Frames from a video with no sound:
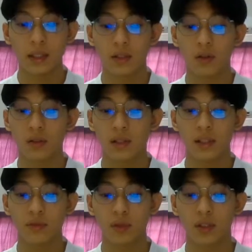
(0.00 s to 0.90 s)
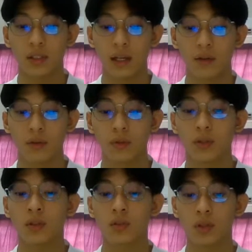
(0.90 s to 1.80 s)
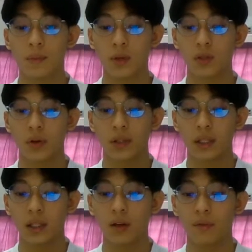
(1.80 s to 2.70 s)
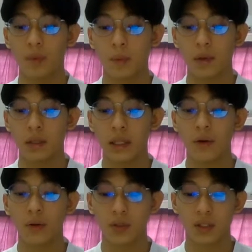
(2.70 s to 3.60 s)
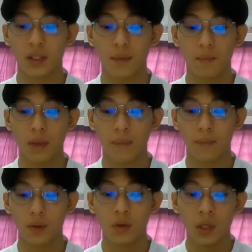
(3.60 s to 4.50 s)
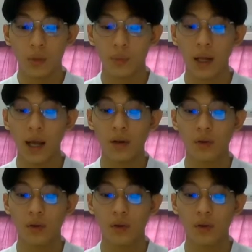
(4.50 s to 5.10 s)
is constantly stretching their goods, so the majority of people now associate Apple with high